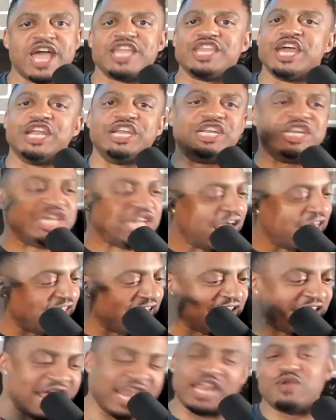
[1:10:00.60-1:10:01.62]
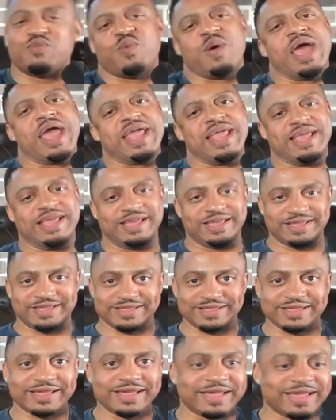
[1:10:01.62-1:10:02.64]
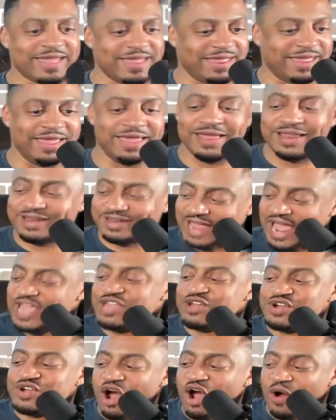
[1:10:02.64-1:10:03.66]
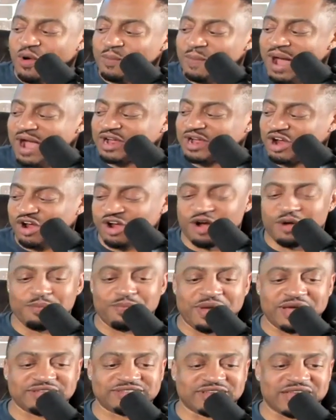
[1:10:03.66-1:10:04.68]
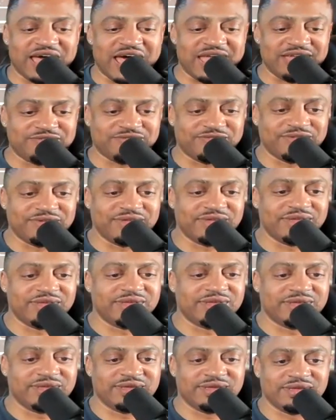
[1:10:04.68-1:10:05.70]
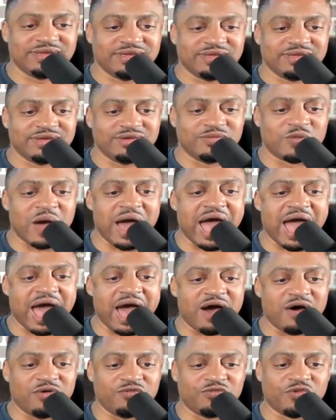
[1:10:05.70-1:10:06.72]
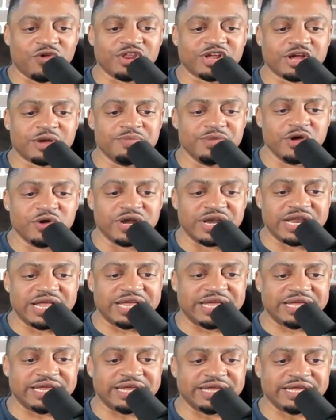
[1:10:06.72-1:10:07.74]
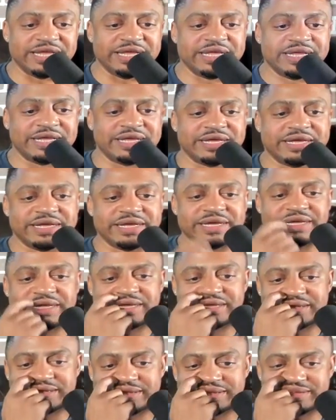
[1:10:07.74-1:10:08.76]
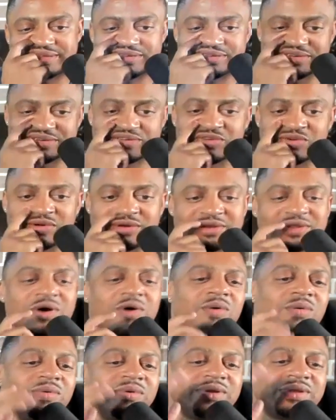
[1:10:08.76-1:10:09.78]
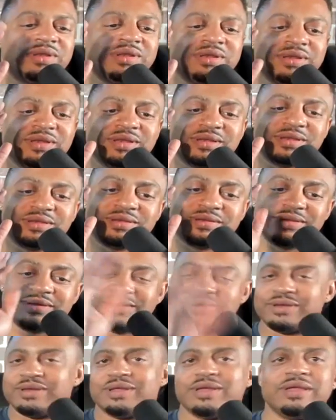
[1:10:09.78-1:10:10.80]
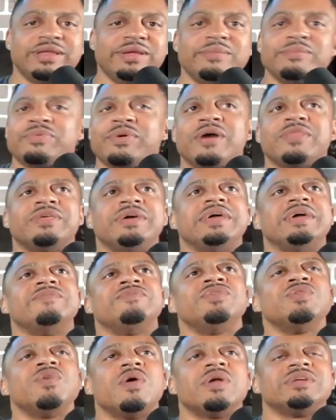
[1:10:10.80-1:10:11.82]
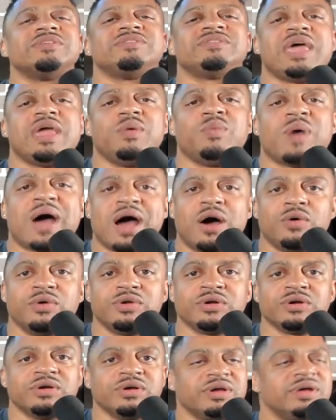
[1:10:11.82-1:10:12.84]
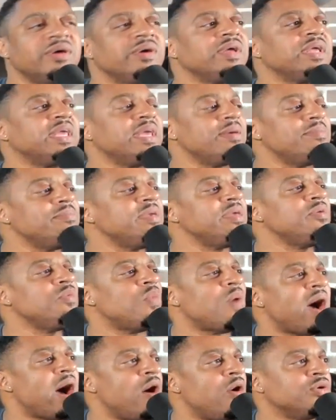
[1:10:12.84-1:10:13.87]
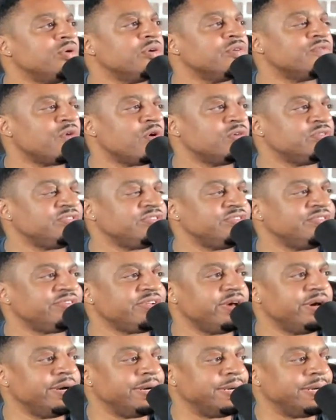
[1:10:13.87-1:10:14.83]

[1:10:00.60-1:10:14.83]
You did it anyway. There you go, my girl, best life. Wow, for the community. Tua, don't, brother, if you're going to say Wilder, give me Wilder versus